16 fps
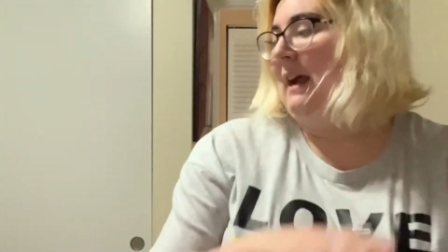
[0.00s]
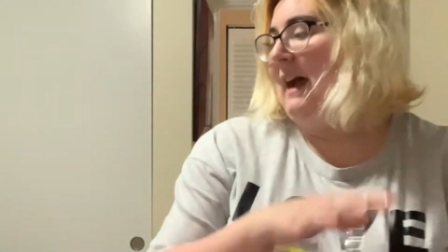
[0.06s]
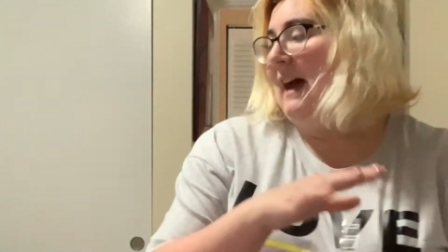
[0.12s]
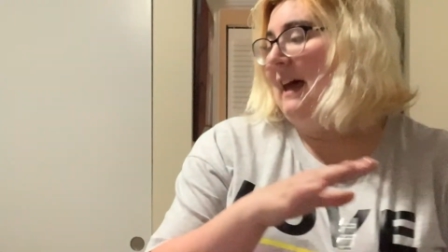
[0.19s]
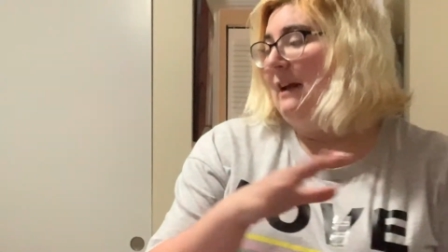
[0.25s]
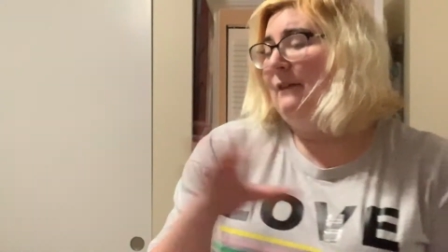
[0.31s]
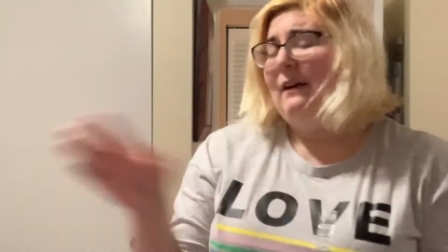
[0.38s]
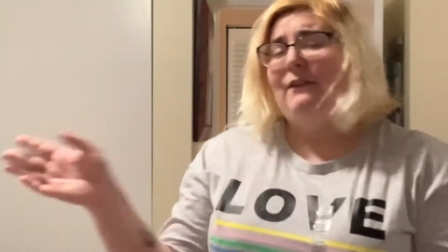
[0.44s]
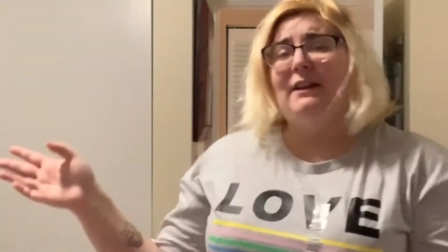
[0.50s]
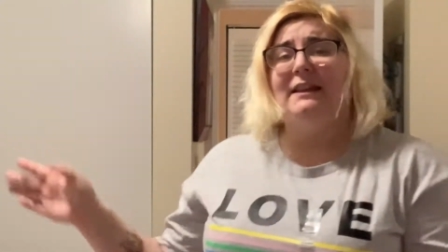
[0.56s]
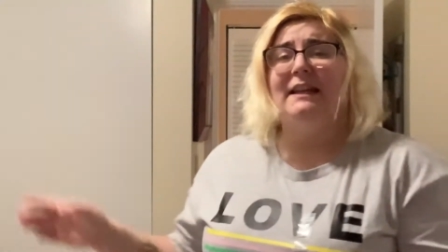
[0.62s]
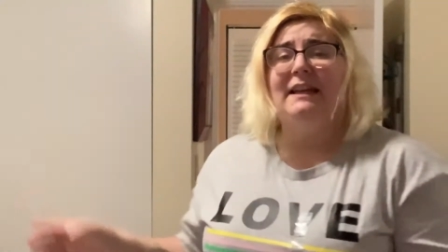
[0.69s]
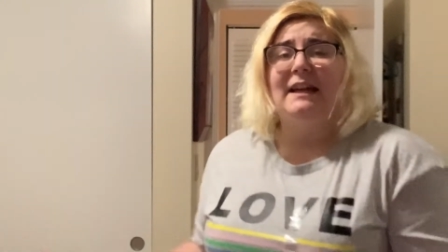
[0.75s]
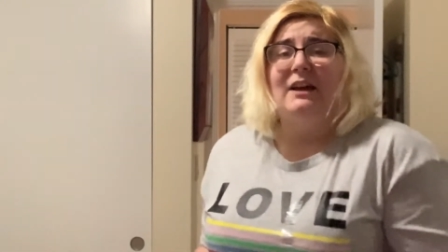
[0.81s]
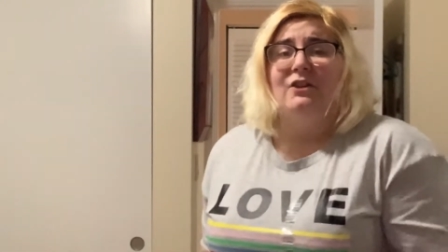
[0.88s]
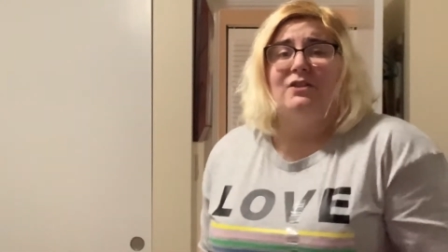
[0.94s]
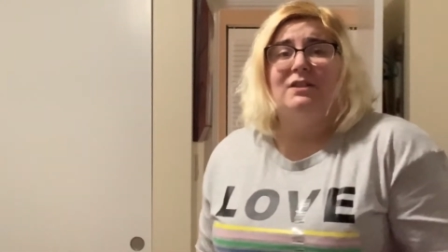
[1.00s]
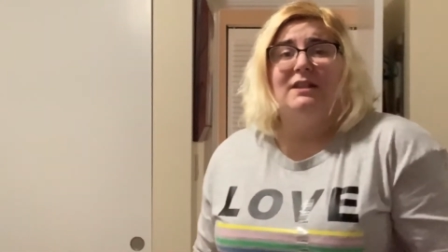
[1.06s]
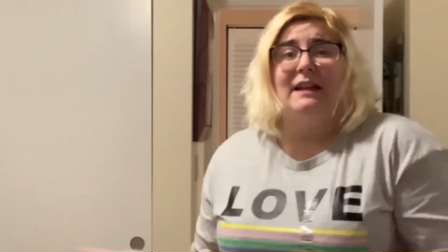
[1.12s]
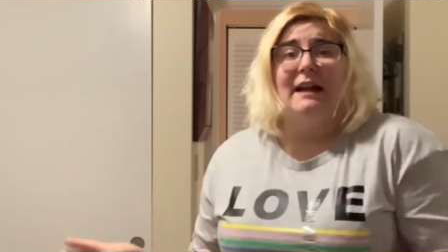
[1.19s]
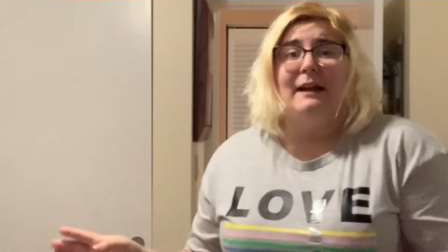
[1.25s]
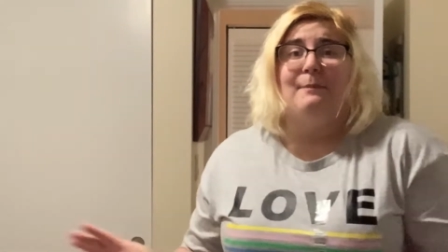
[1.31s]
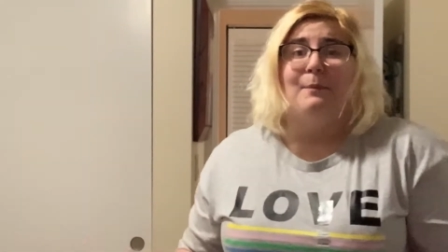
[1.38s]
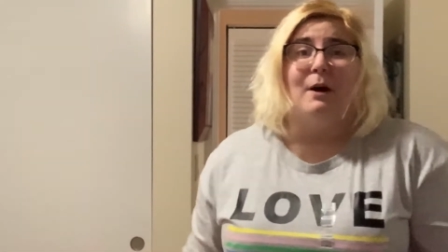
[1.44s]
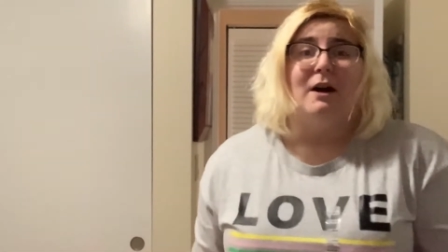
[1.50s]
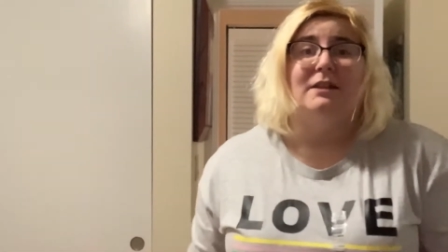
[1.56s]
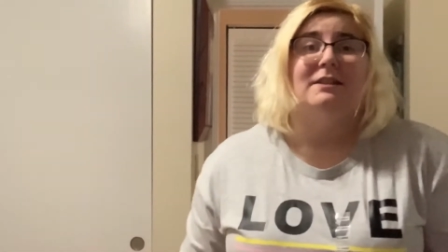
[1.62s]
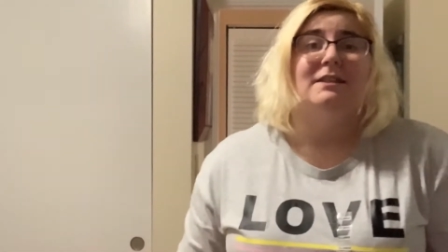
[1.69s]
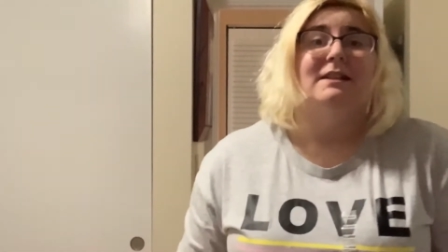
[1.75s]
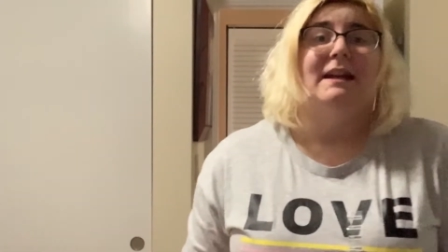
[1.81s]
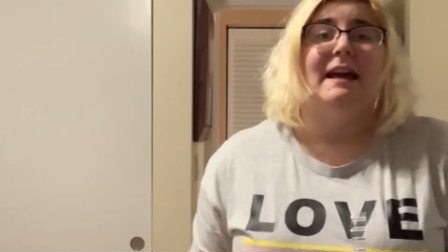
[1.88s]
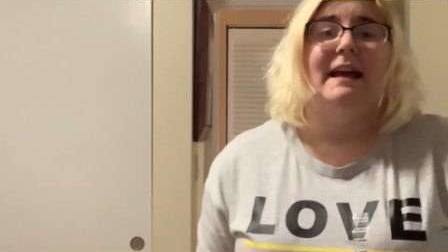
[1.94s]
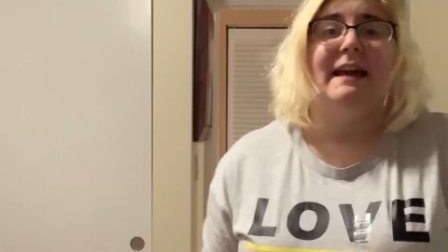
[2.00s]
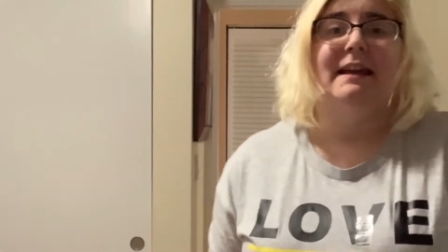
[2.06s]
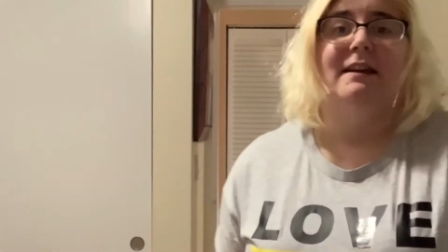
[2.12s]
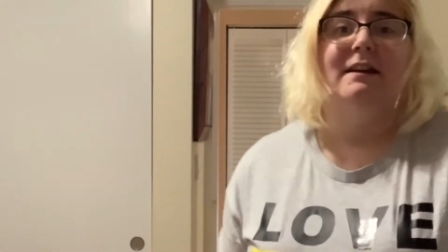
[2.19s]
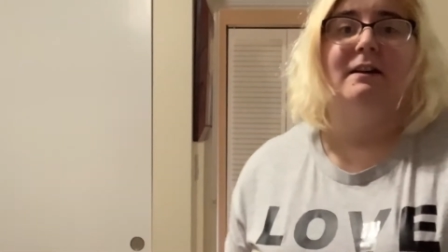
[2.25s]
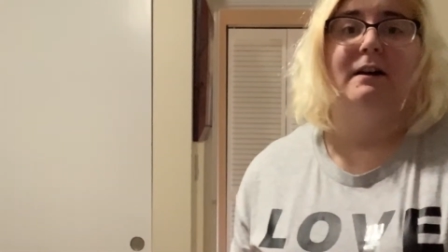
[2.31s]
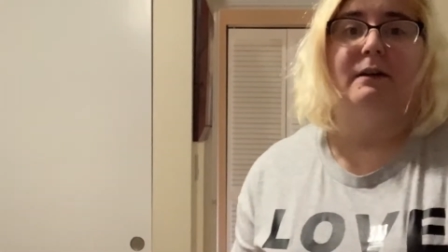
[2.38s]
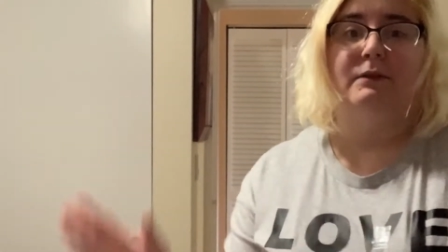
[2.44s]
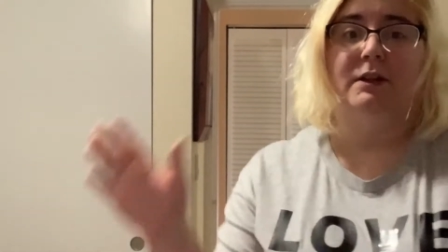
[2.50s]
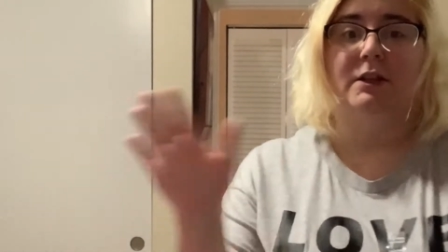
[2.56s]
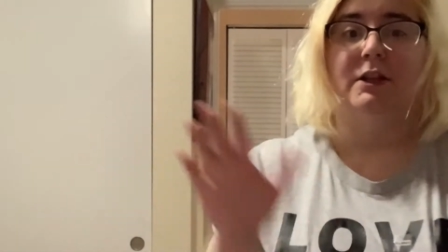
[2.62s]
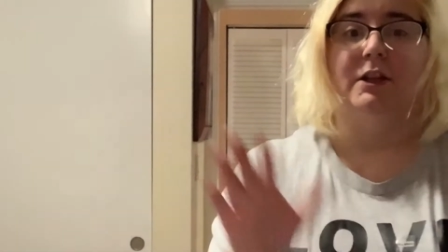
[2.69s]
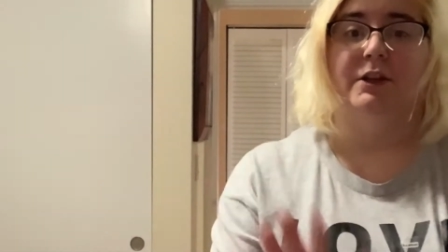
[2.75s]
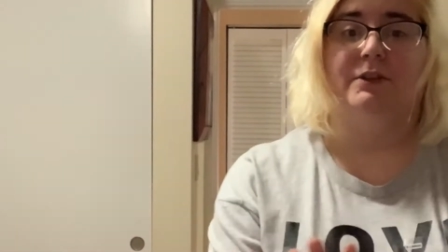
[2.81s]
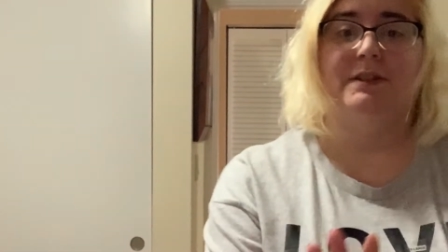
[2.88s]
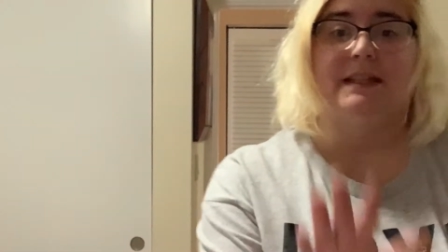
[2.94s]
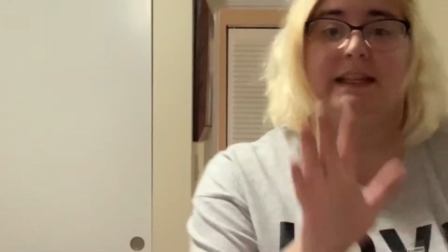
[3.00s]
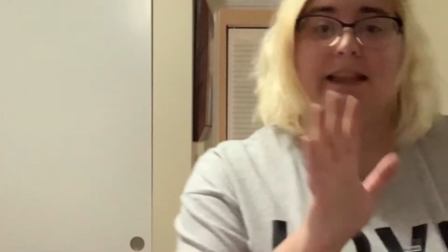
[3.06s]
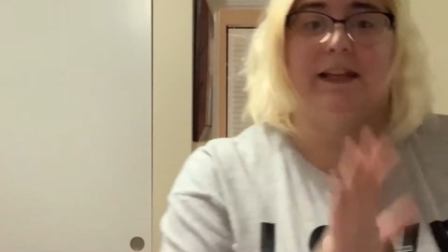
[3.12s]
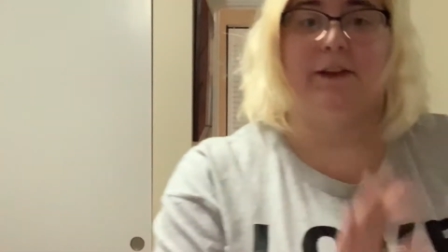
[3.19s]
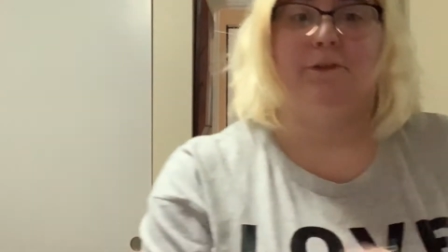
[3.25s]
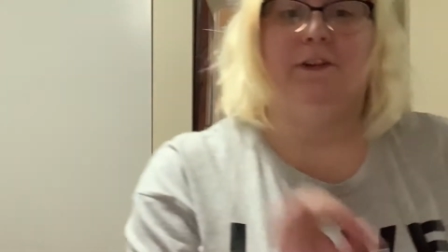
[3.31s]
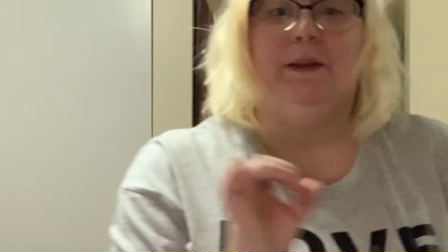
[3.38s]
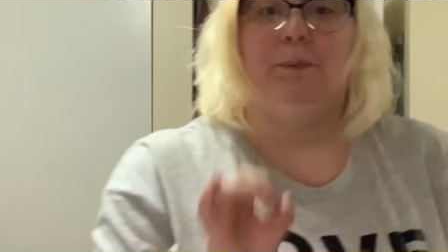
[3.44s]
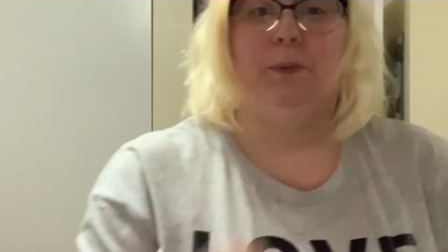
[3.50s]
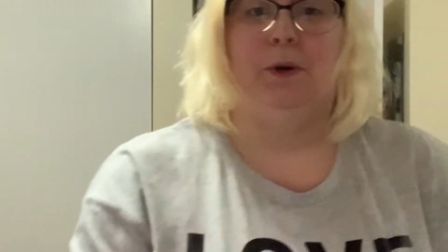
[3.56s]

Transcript: Out of everything else that I bought today, of the clothes, they fit